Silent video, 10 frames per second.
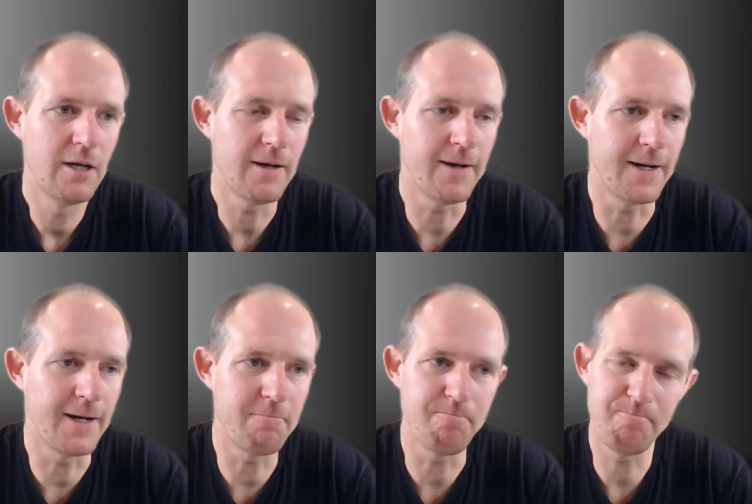
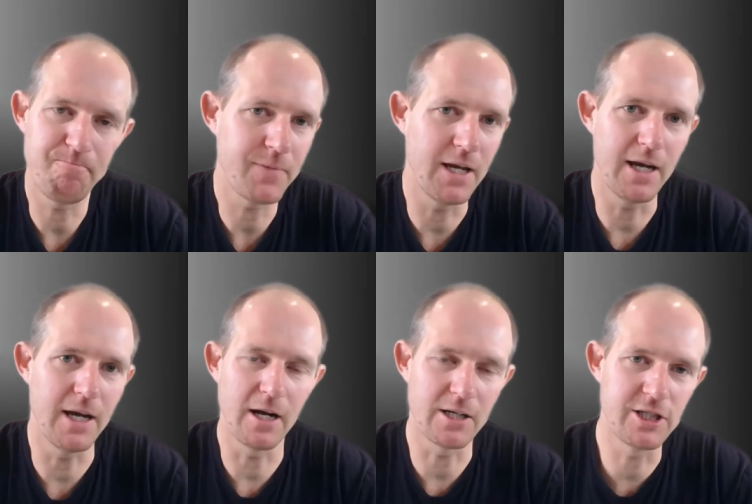Um,
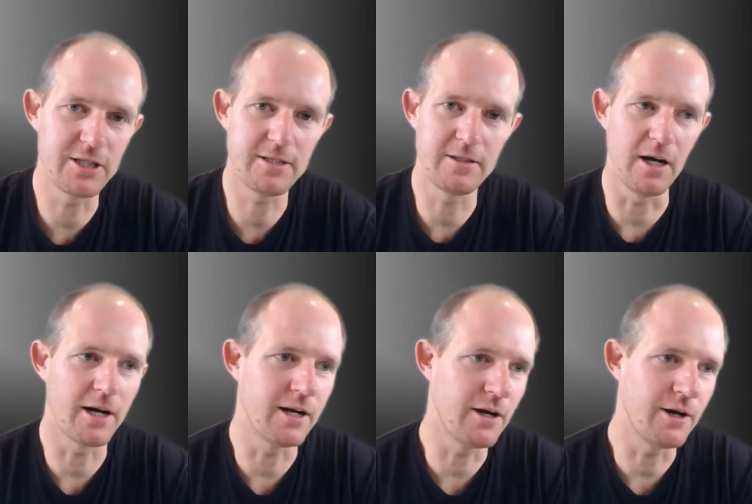and I just, I
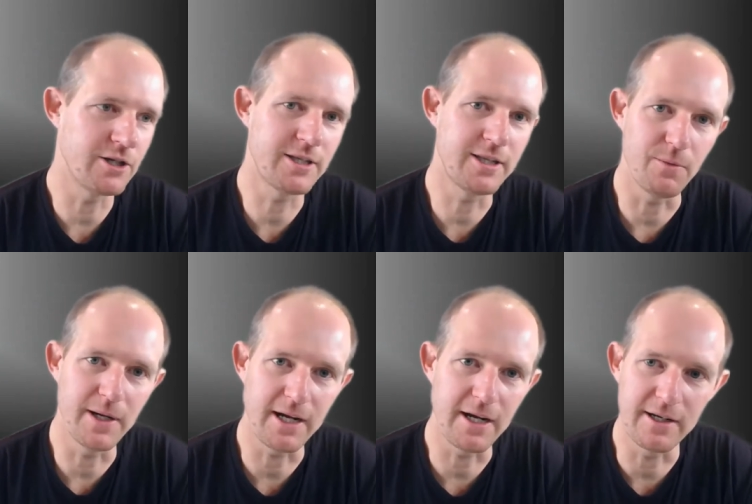don't know, I just think
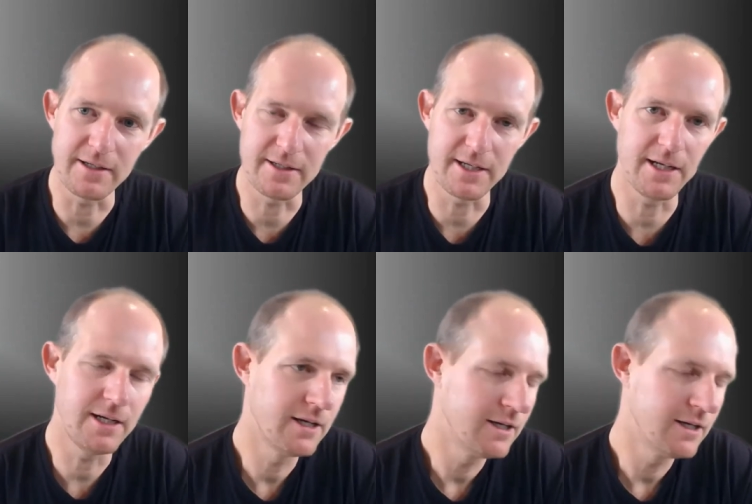we're going to see,